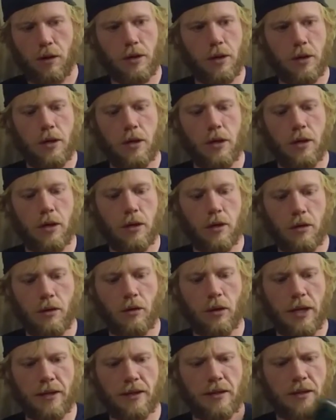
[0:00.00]
the
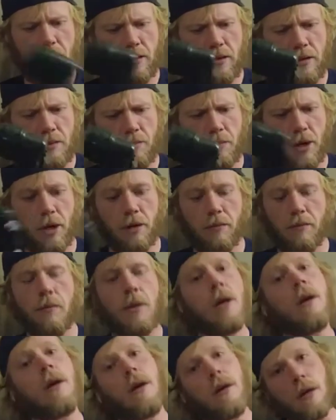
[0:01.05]
lenses, but
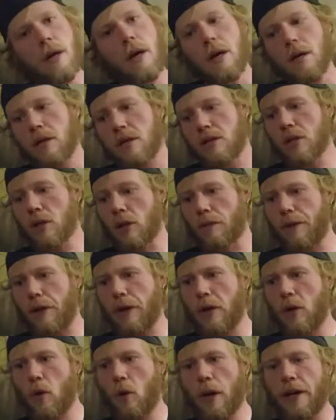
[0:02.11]
still a
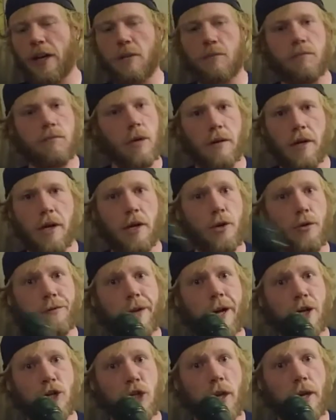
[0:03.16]
very cool item. I got a new
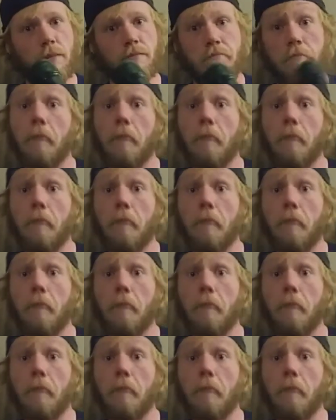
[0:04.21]
flashlight.